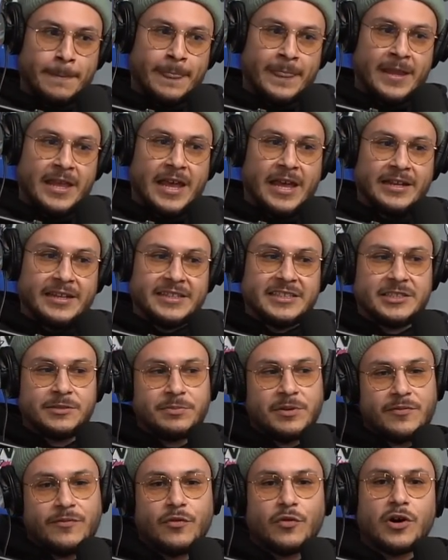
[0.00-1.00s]
And this is
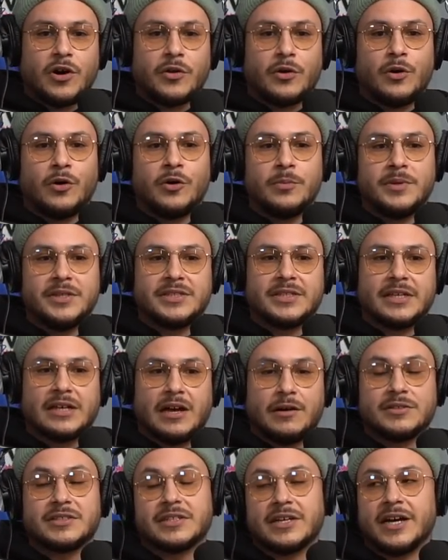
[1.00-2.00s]
before all the homies. I
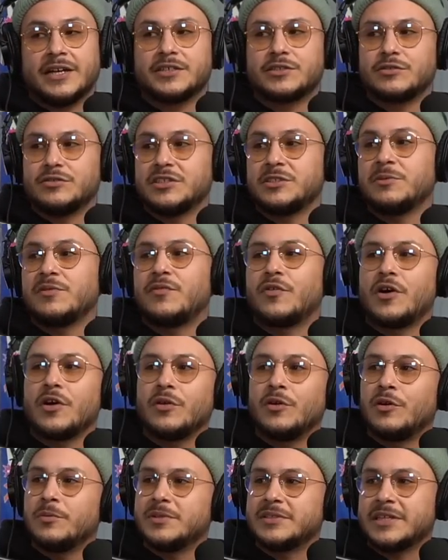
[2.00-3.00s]
was in high school. This is before all the
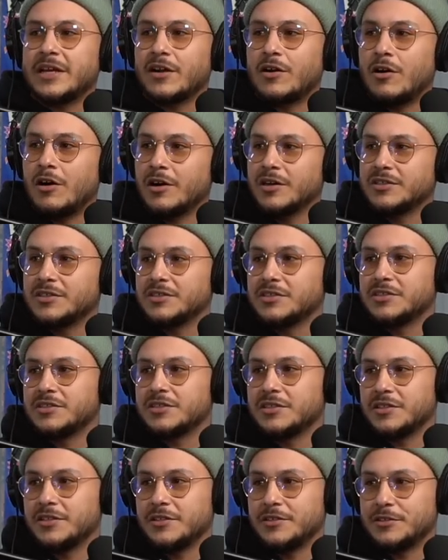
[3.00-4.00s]
homies had cars and
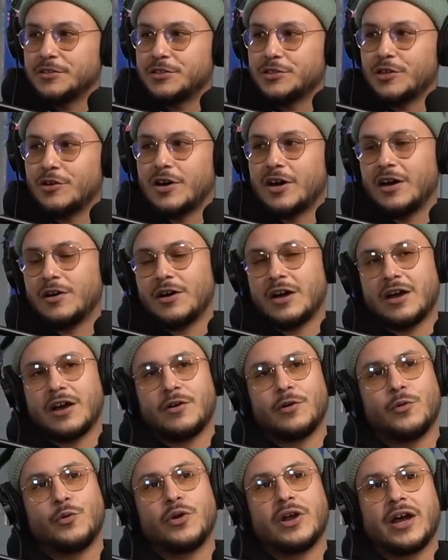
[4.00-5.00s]
shit, you know? So
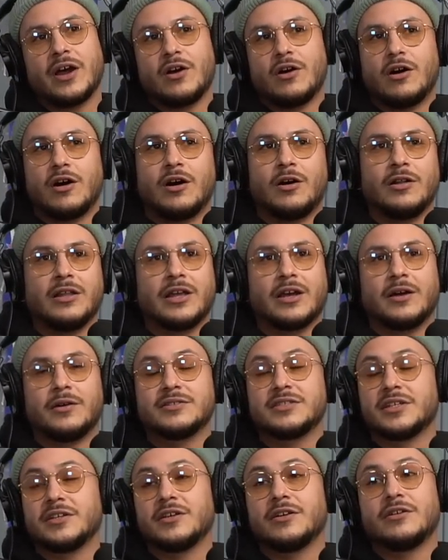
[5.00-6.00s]
who'd I call? Like, I was
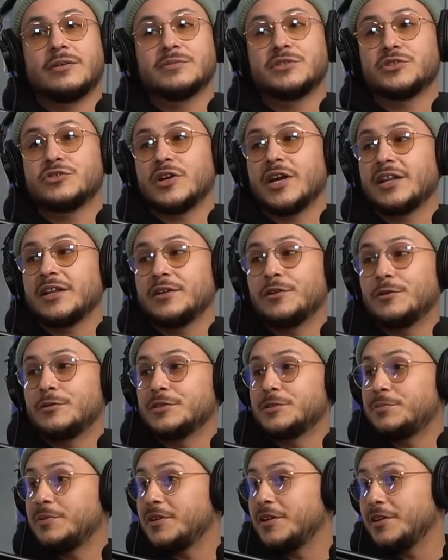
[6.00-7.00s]
like, yo, I'm stranded. No one's
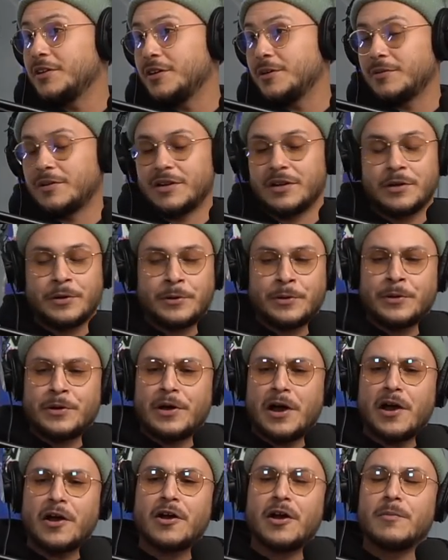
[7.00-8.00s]
picking up.
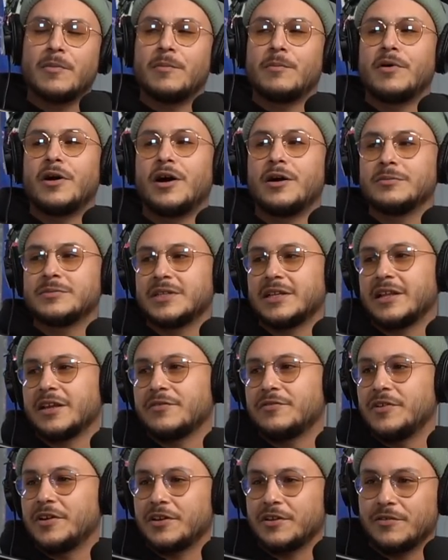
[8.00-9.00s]
I call my moms at like
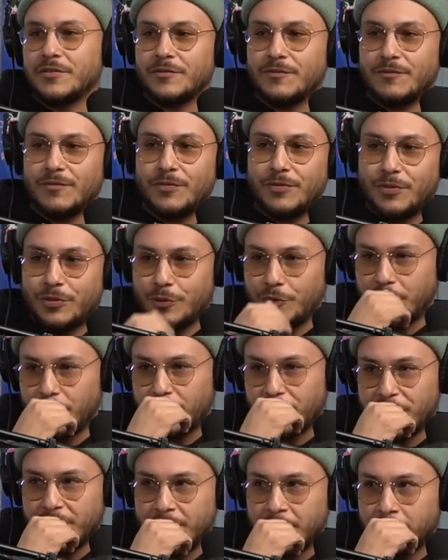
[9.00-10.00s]
fucking
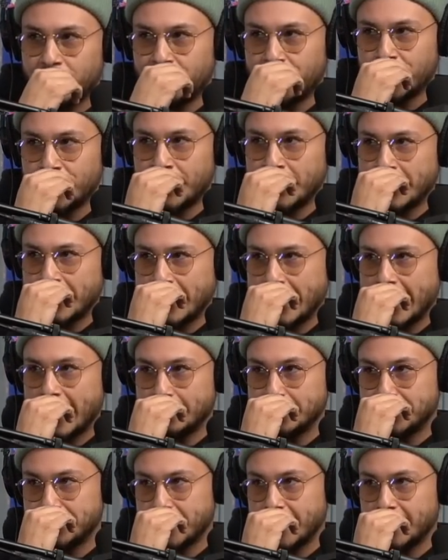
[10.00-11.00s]
3:30 in the morning. Like, hey, I'm
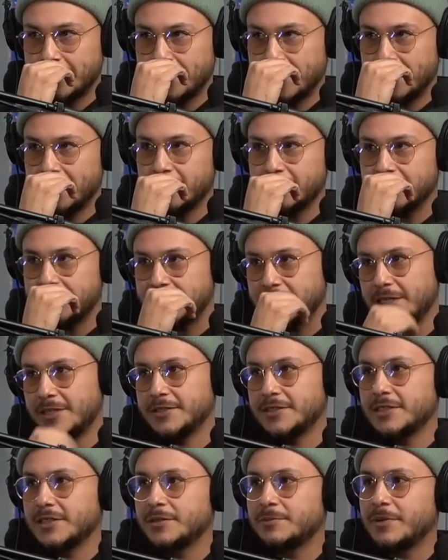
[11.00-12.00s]
stranded right here on
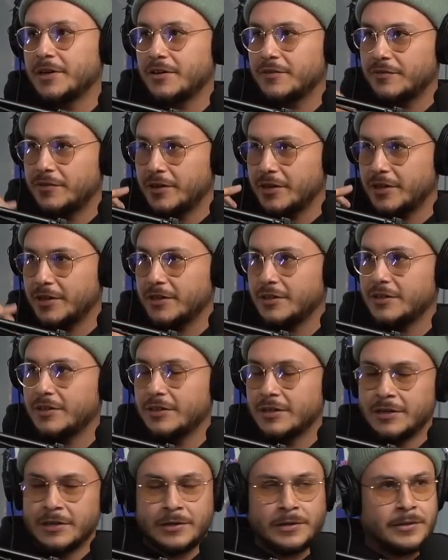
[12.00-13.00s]
Zelza by the fucking
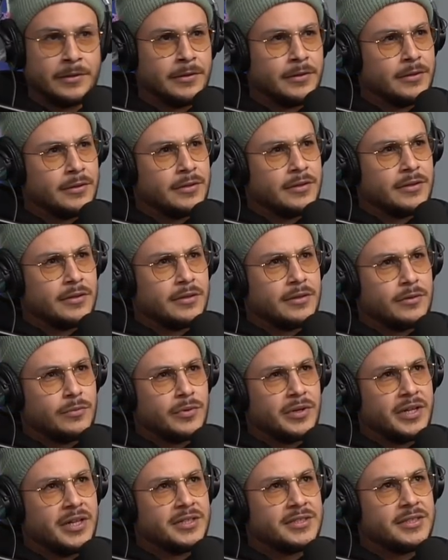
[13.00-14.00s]

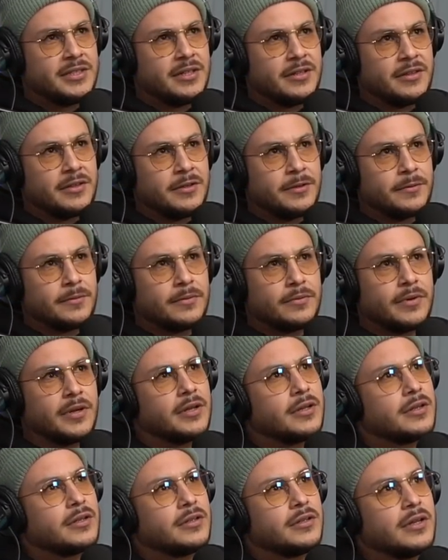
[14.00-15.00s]
118, I think, right?
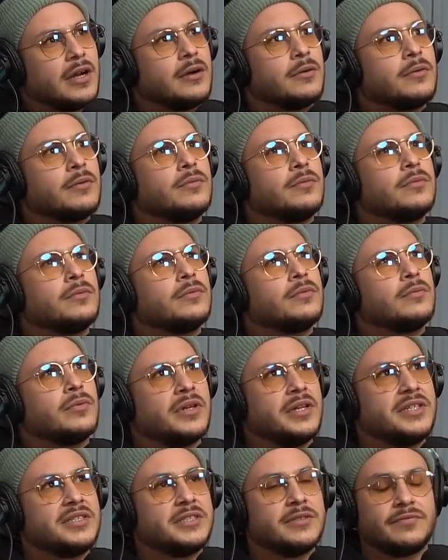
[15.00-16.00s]
Yeah,
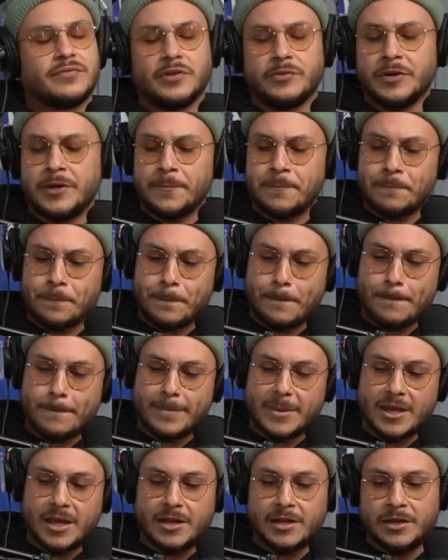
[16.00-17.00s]
118 freeway.
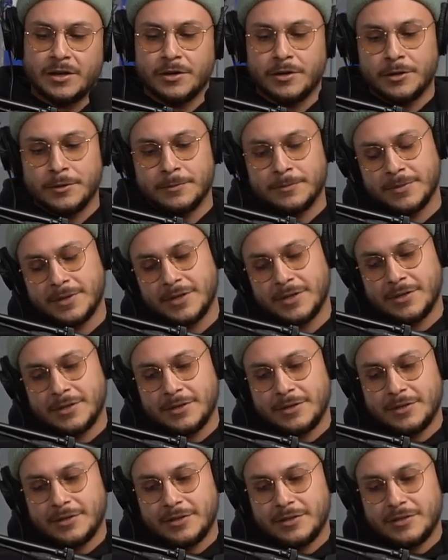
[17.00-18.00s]
And then
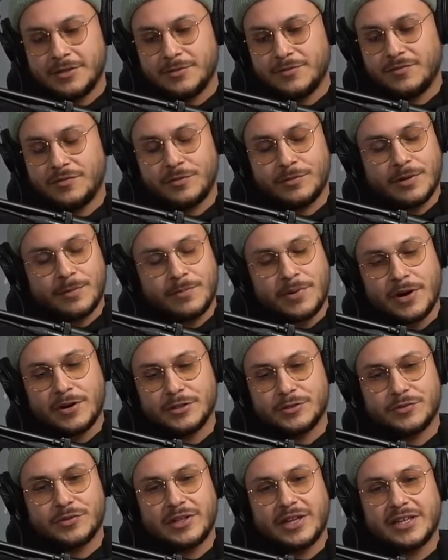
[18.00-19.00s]
well, my
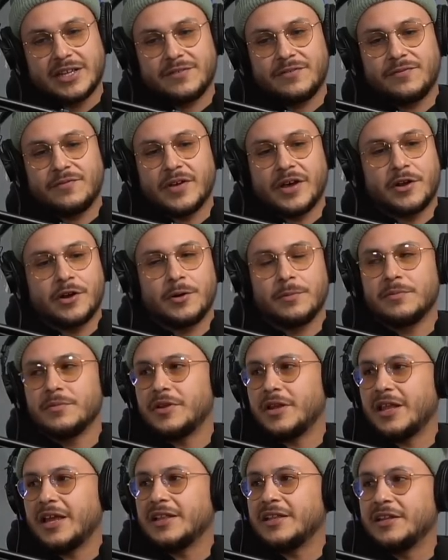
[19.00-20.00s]
parents were like fed up.
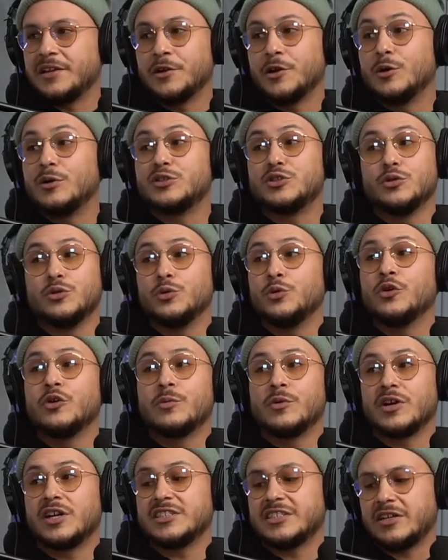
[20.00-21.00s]
They like didn't know what to do no
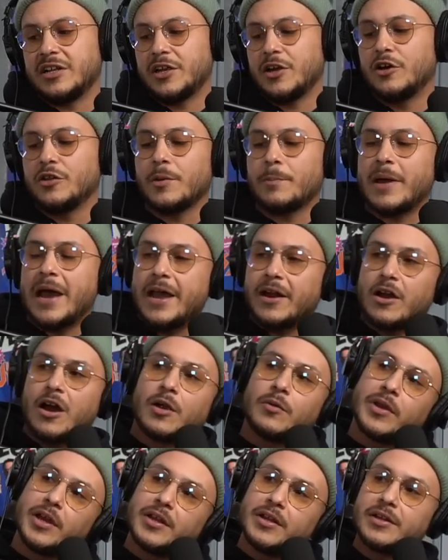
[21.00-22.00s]
more because they're like, yo, the pad got
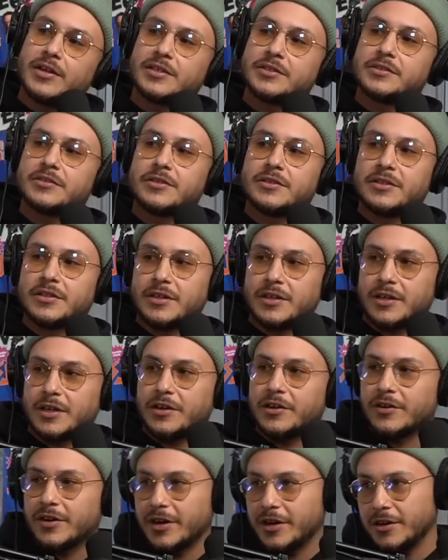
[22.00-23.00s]
raided yesterday, dick, and
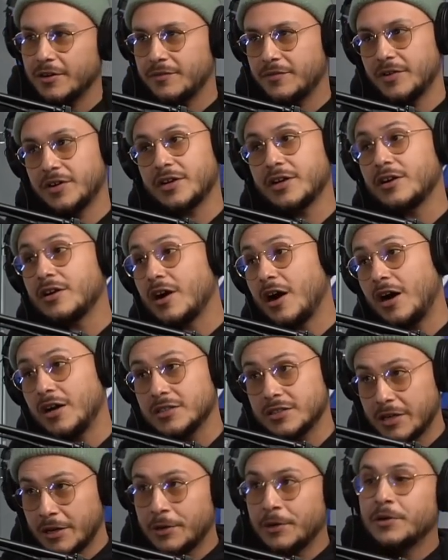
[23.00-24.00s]
you're right here fucking. The
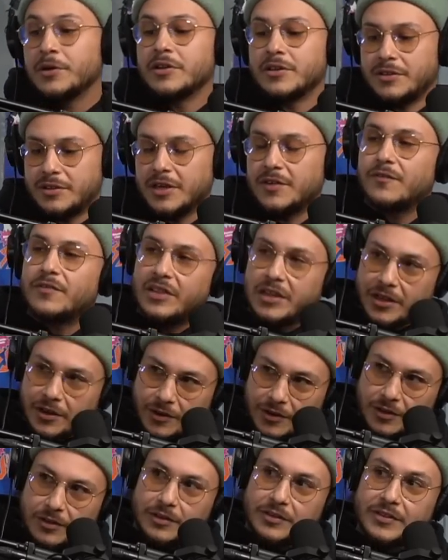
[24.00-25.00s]
next day? The
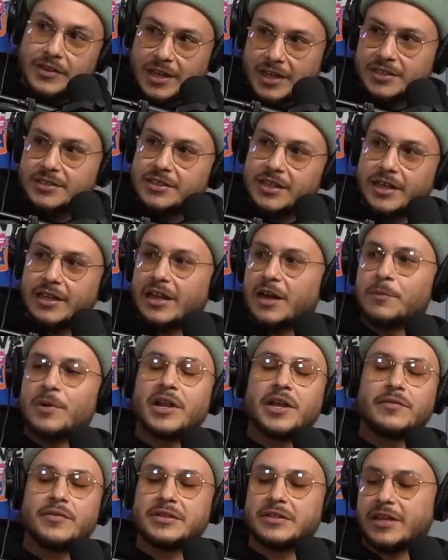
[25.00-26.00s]
literal next day. Like, I'm not
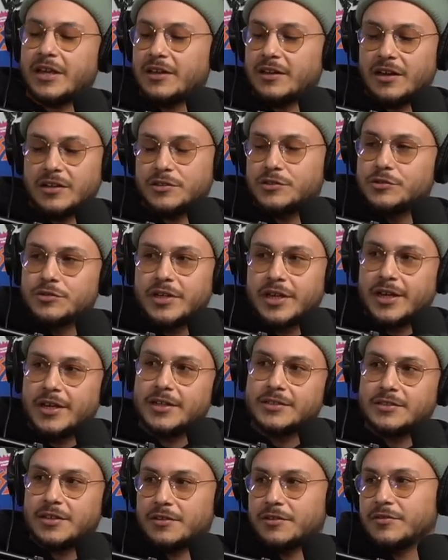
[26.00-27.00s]
even like, not 2
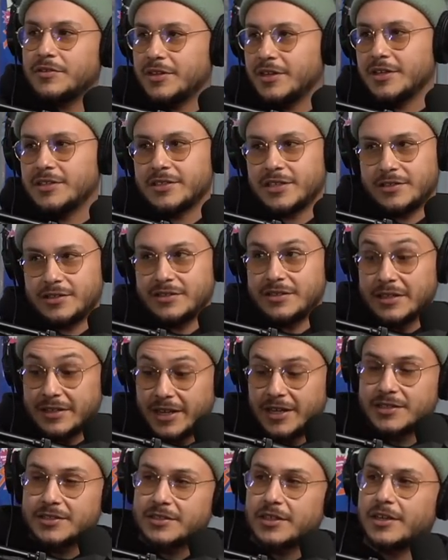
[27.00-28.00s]
days, not 3 days, like the
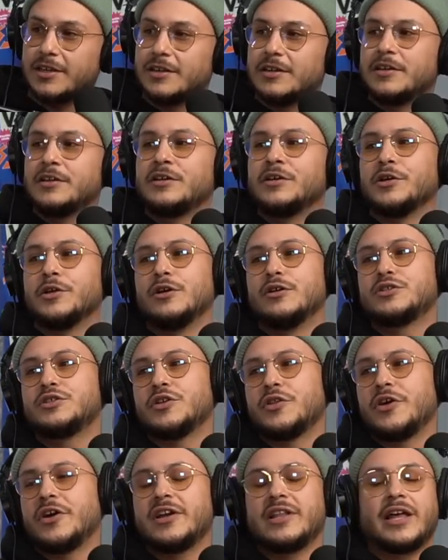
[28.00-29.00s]
next day. You know, so
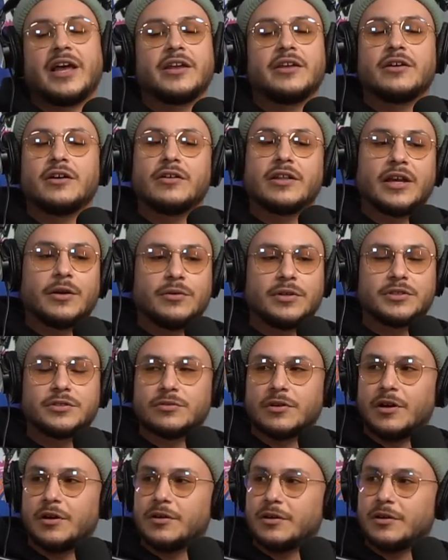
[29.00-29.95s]
they're like, yo, like, what's wrong? You're supposed